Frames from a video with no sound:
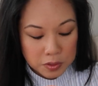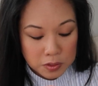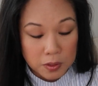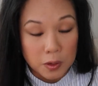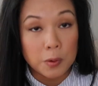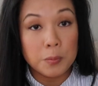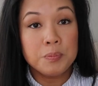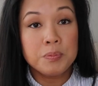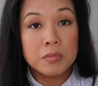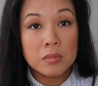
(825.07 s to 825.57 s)

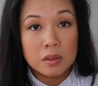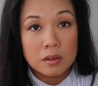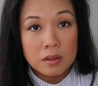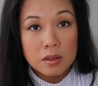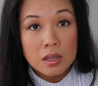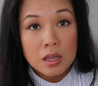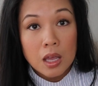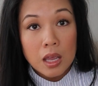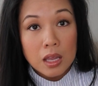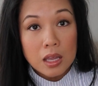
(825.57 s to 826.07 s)
So
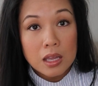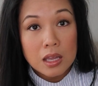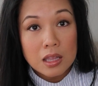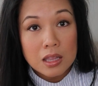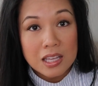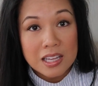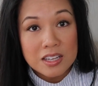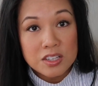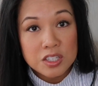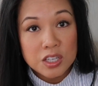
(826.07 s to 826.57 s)

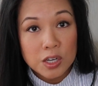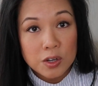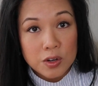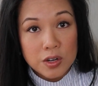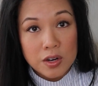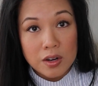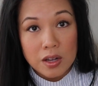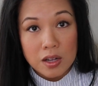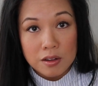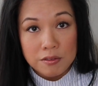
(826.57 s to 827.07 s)
the
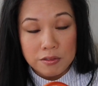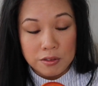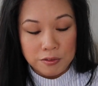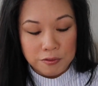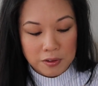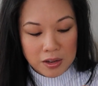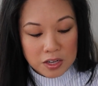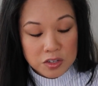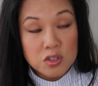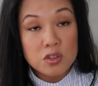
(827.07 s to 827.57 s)
interior of the
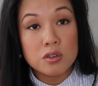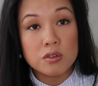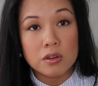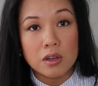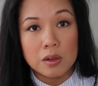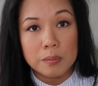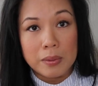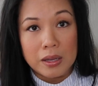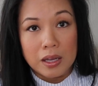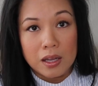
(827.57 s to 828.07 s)
Fashion
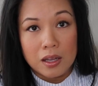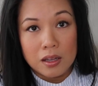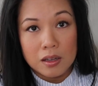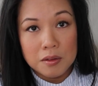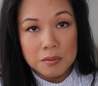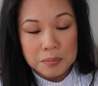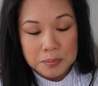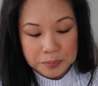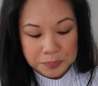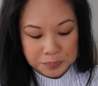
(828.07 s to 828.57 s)
Drug
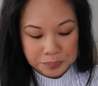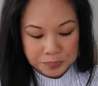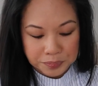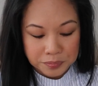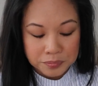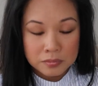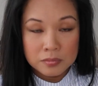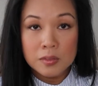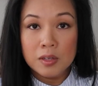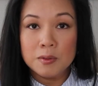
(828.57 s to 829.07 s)
bag,
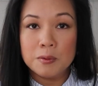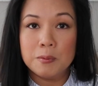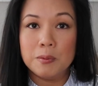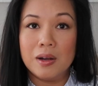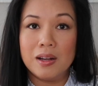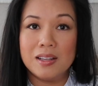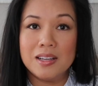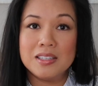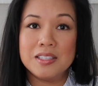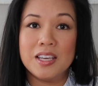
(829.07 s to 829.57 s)

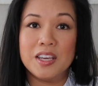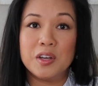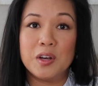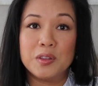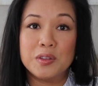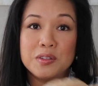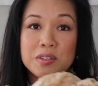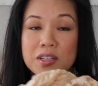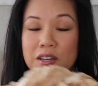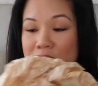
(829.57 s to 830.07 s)
while I take
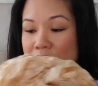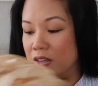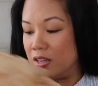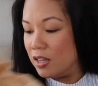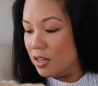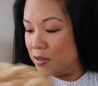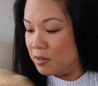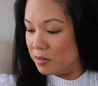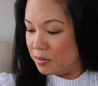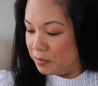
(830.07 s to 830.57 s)
all the
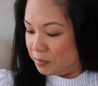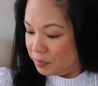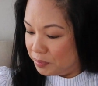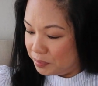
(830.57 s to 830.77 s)
stuffing out,